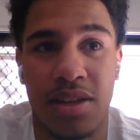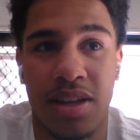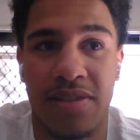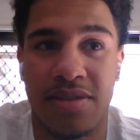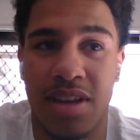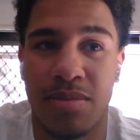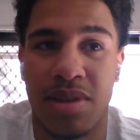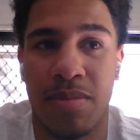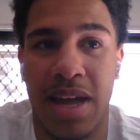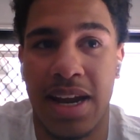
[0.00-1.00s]
if
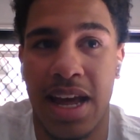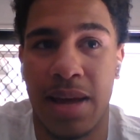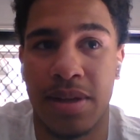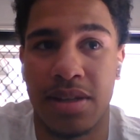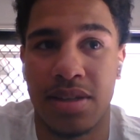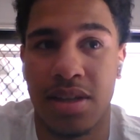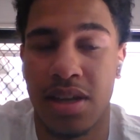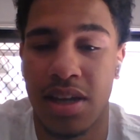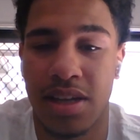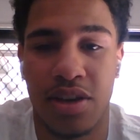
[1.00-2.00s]
something bad happens,
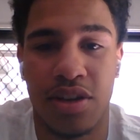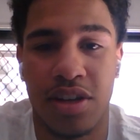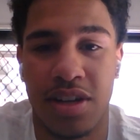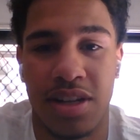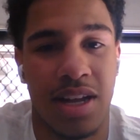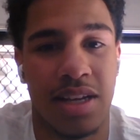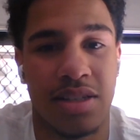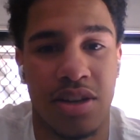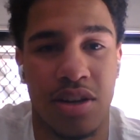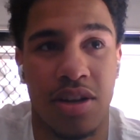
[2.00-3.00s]
it's only going to
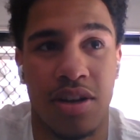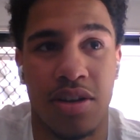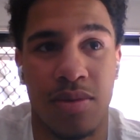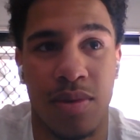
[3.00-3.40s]
last so long.